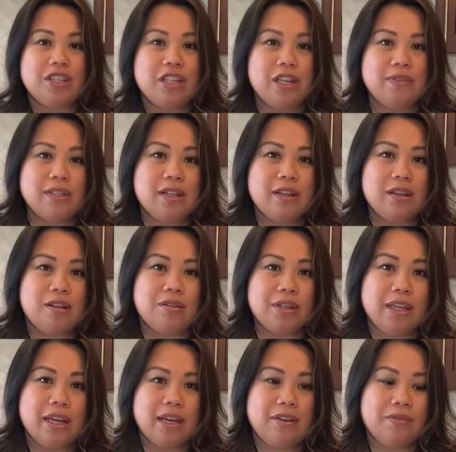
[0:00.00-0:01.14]
It gives it a little
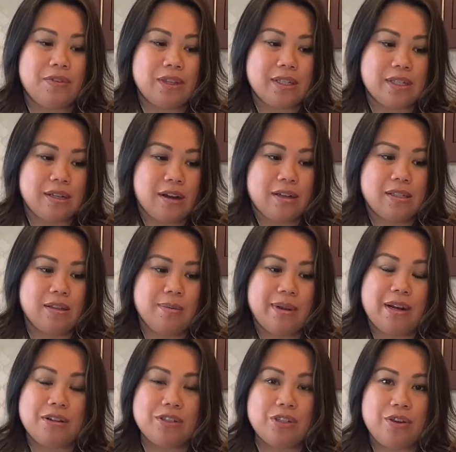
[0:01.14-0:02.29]
kick for the sauce a little bit.
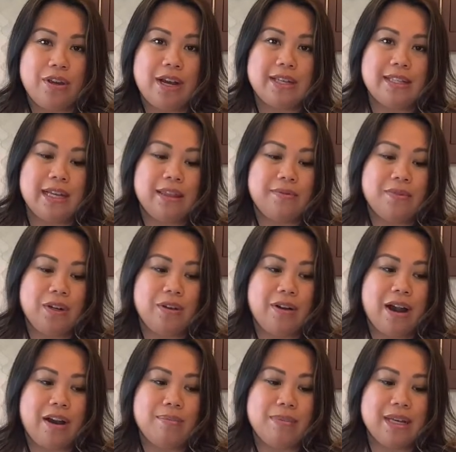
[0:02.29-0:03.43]
I'll show you guys at the video
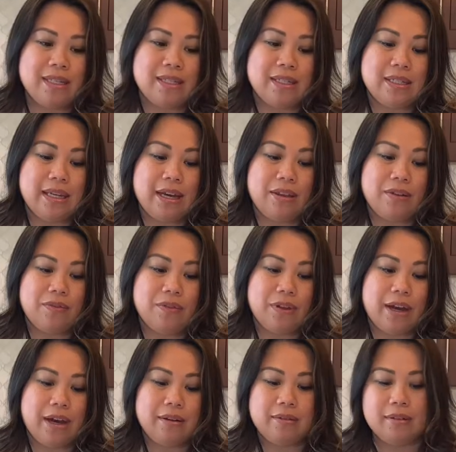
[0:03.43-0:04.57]
how to mix it together for
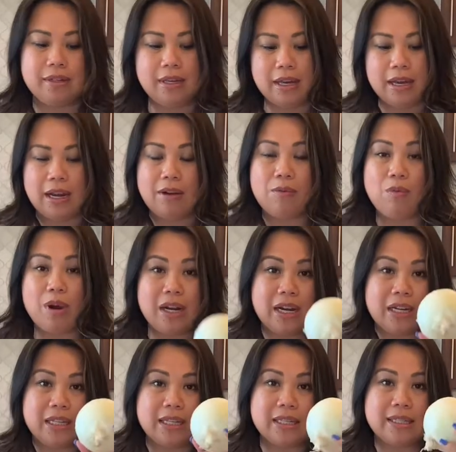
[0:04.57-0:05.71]
that. And I have 1
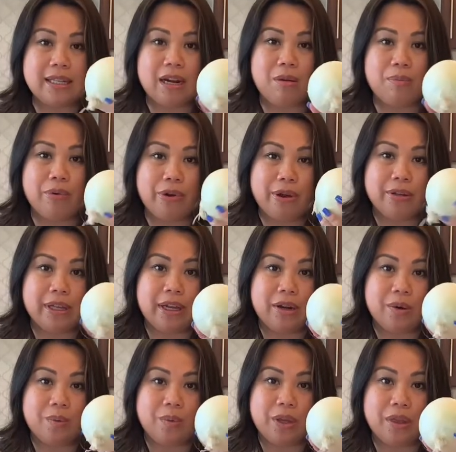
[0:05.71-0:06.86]
onion that I'll boil
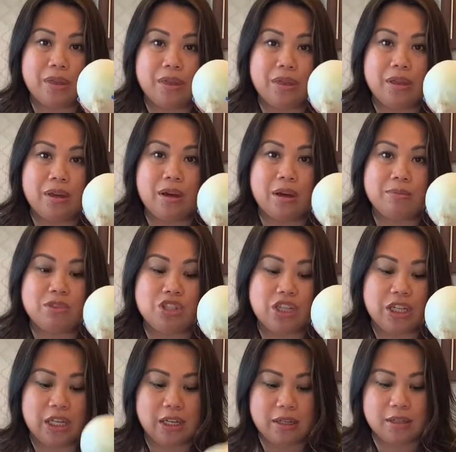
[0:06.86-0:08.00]
later with the
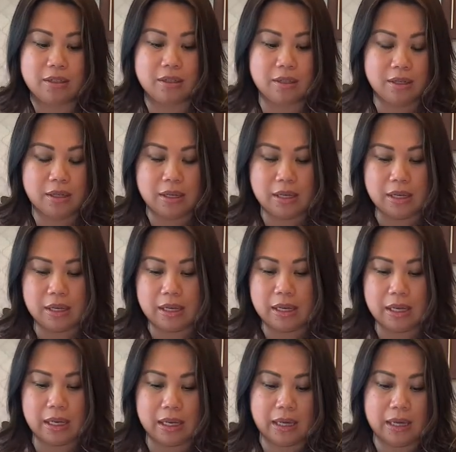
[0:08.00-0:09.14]
chicken,
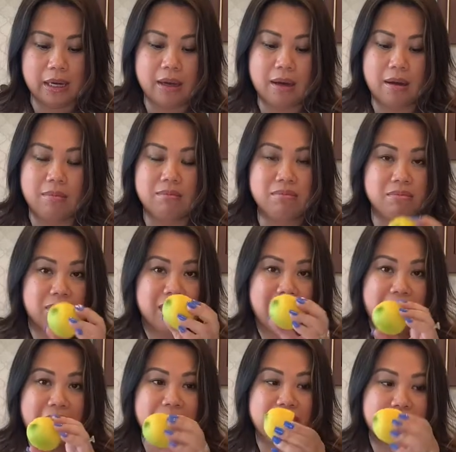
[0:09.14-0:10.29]
and
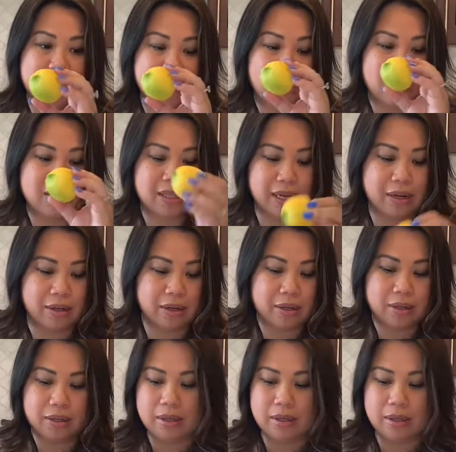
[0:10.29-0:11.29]
lime for the sauce later.